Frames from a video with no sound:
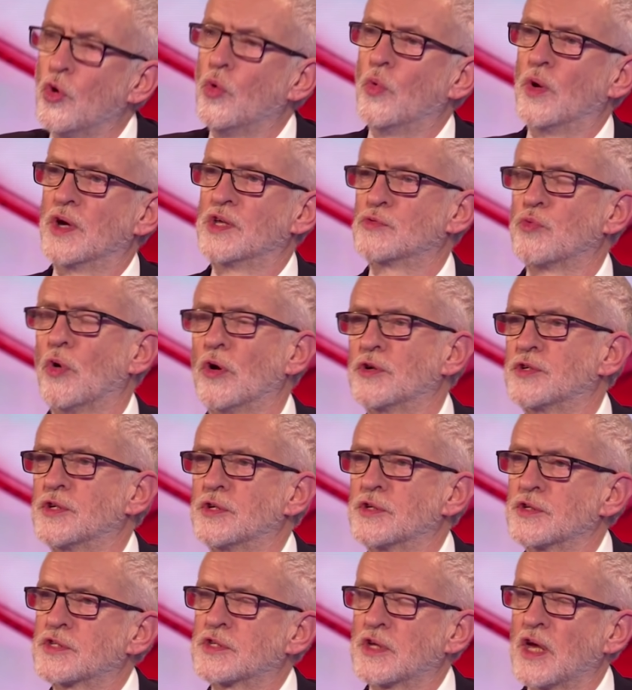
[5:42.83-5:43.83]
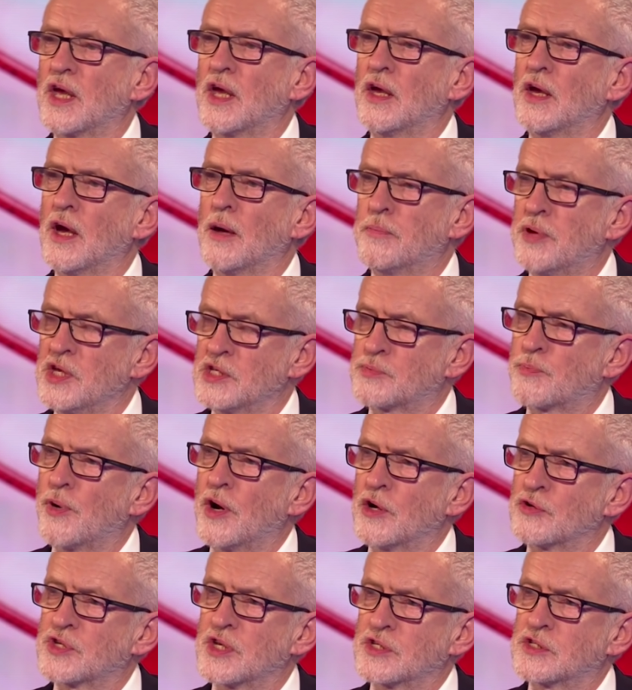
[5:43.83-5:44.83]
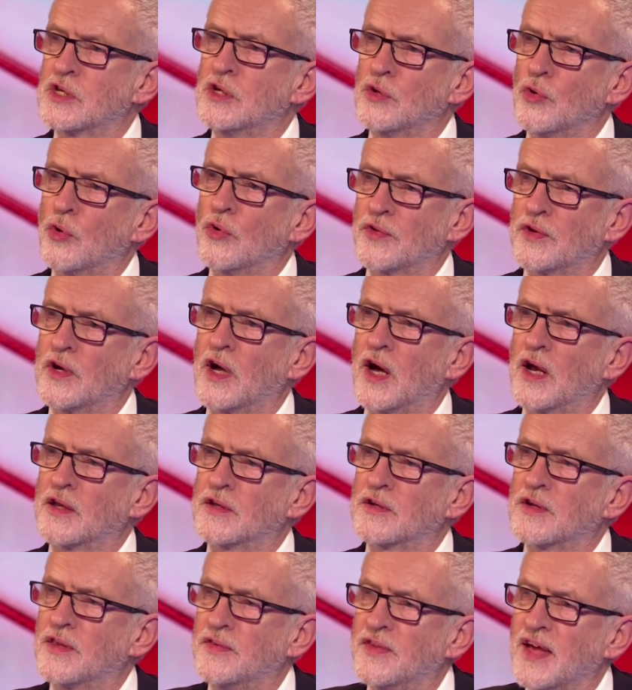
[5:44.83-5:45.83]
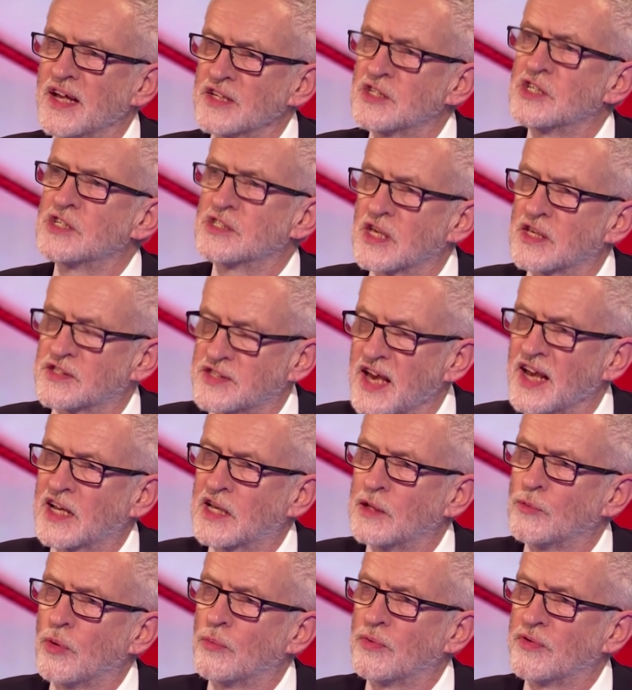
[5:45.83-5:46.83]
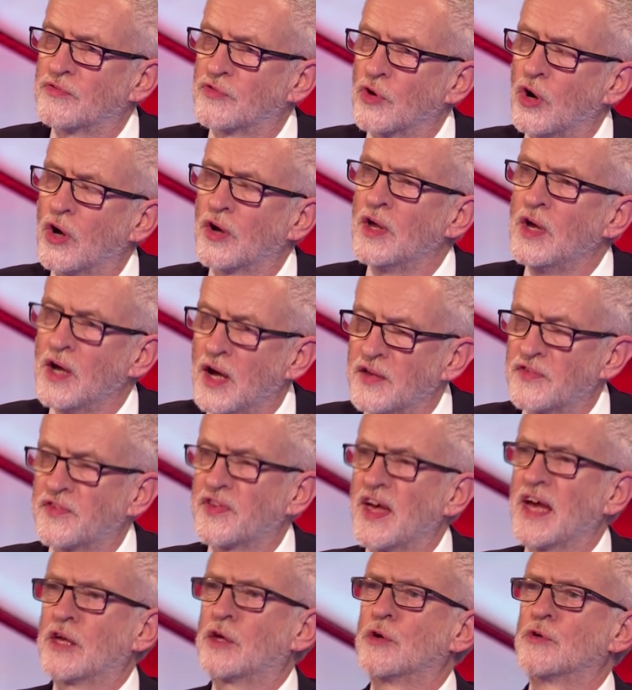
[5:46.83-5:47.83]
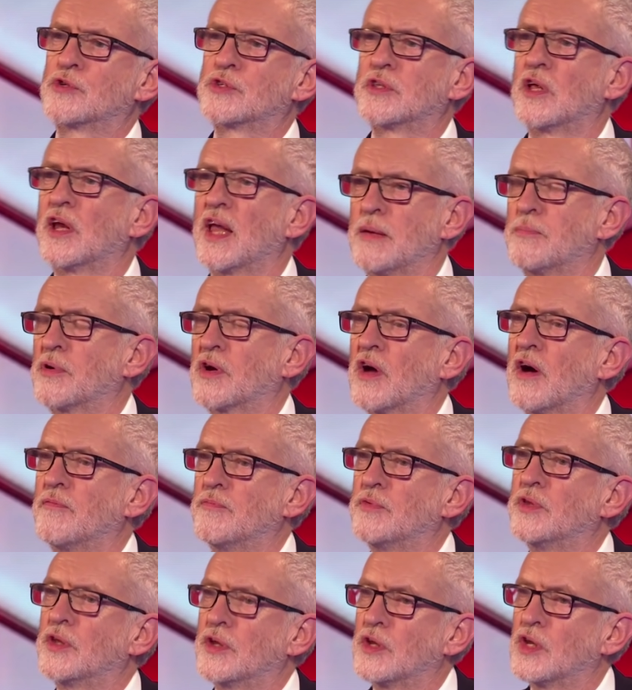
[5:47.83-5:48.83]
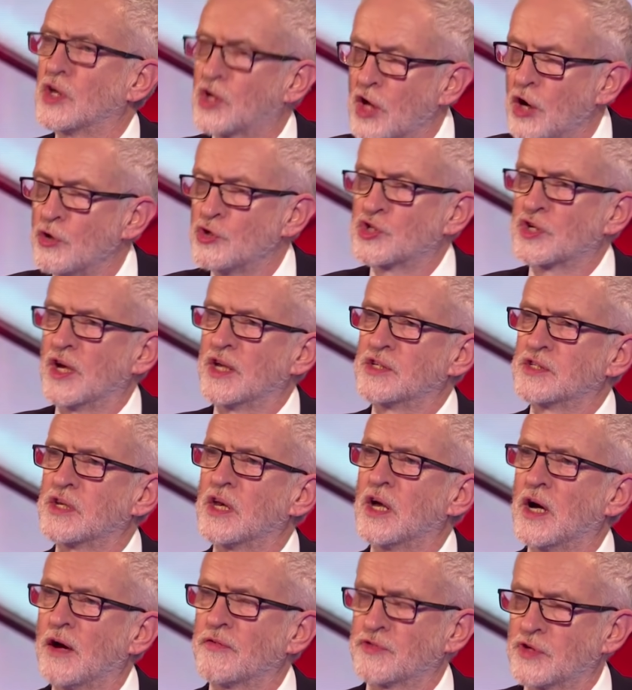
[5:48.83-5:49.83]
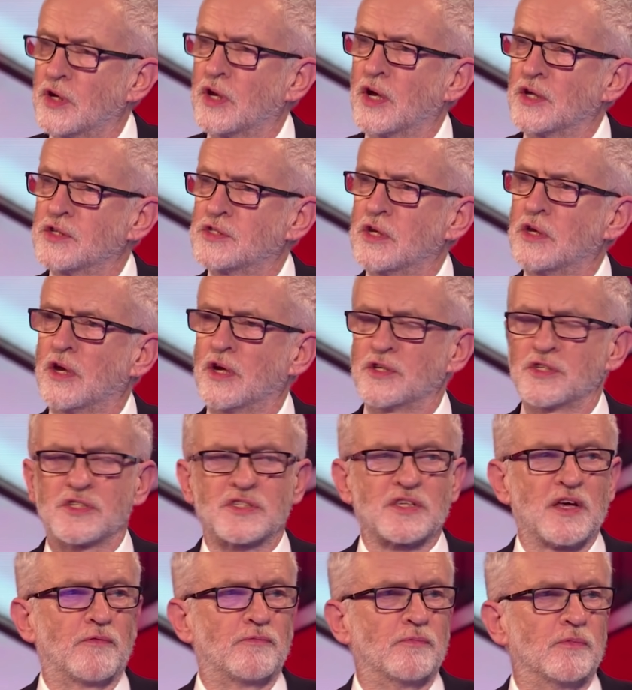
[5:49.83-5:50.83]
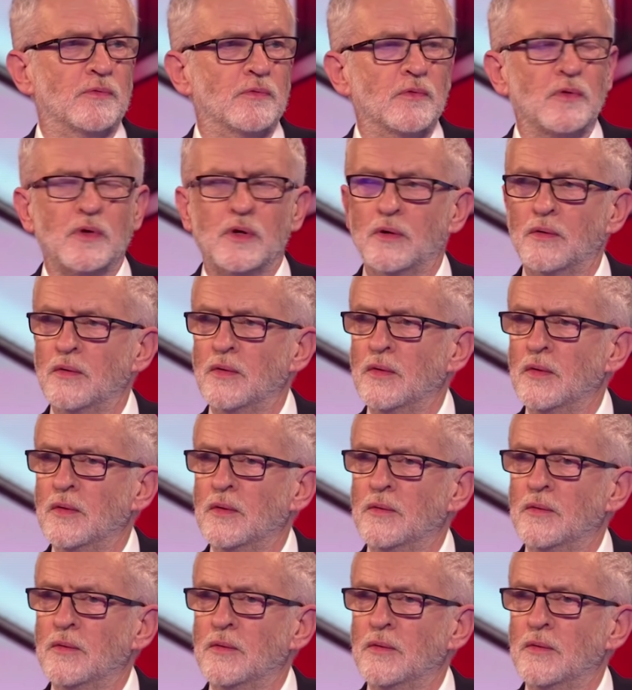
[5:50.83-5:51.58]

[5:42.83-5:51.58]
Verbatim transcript: always wanted to see a peace process in Northern Ireland, and that is exactly what we've got. And thank you to the Labour government that negotiated it after 1997. Now, gentlemen, briefly.